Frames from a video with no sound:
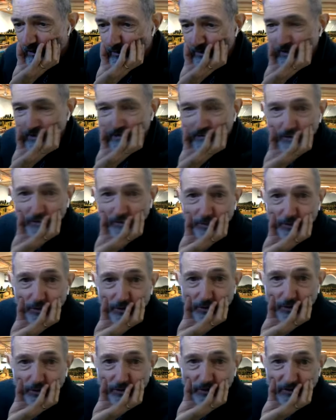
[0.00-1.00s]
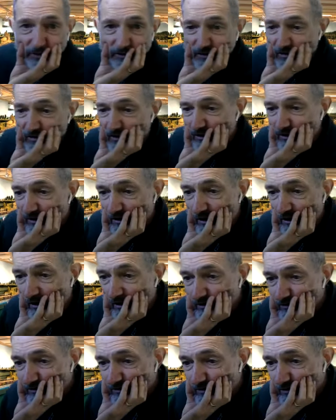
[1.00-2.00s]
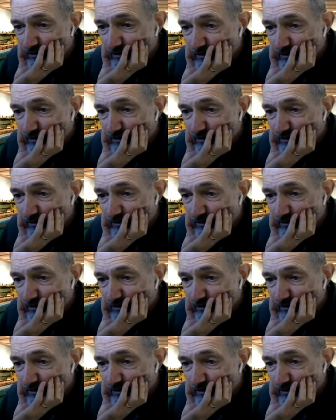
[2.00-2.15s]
we have to pull the T cars.